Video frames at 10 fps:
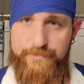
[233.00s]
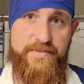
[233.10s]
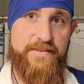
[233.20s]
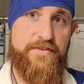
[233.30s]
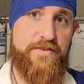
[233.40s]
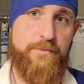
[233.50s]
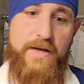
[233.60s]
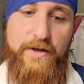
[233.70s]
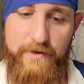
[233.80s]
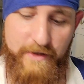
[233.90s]
The
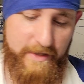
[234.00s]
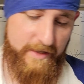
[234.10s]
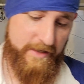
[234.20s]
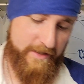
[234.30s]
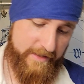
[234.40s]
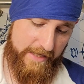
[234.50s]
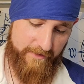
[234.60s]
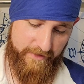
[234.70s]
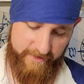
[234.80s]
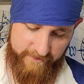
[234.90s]
smell.
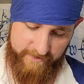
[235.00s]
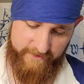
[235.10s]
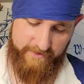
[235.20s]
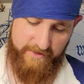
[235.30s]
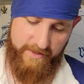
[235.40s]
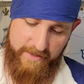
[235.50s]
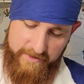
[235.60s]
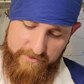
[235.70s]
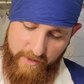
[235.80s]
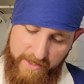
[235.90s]
Now
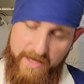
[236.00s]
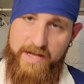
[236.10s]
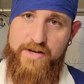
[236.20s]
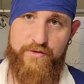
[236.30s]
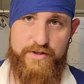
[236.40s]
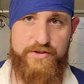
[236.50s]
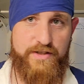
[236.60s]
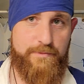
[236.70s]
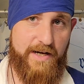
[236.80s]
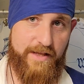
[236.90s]
so I
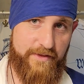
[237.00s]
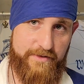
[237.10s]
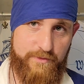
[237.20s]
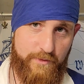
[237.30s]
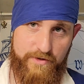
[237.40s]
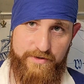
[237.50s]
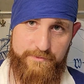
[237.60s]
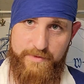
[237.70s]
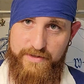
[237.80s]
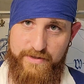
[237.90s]
originally bought this
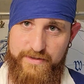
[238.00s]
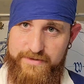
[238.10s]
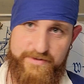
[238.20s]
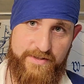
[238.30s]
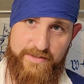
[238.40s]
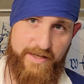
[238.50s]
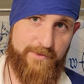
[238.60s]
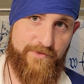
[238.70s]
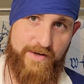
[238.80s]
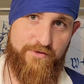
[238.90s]
one because of the
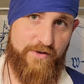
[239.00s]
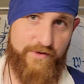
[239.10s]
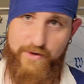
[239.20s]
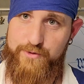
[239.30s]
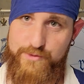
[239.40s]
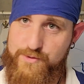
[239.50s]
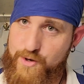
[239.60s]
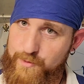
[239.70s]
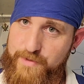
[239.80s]
name Fenrir. For those who know